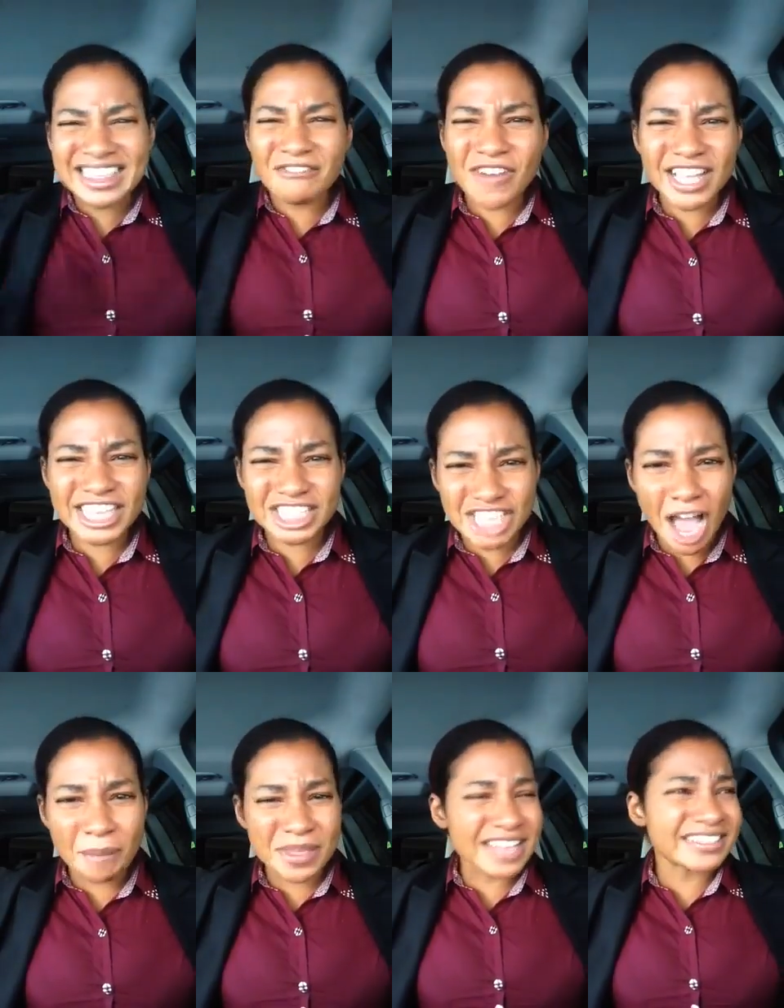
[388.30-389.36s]
the fucking
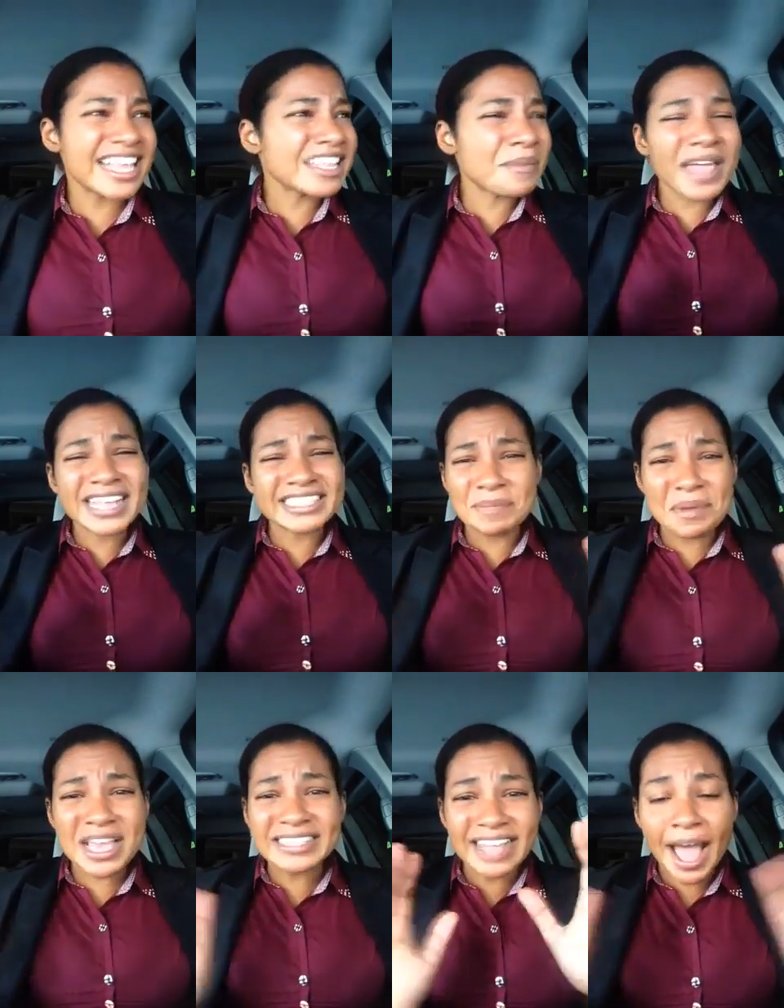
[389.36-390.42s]
job, because
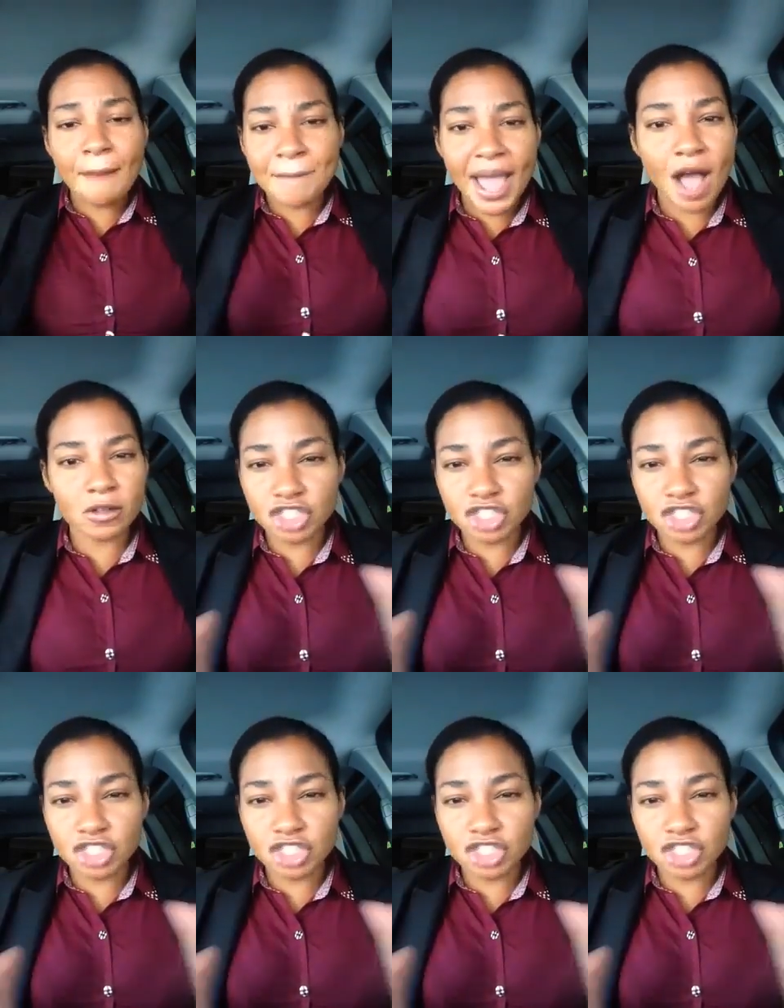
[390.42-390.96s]
NAACP is not about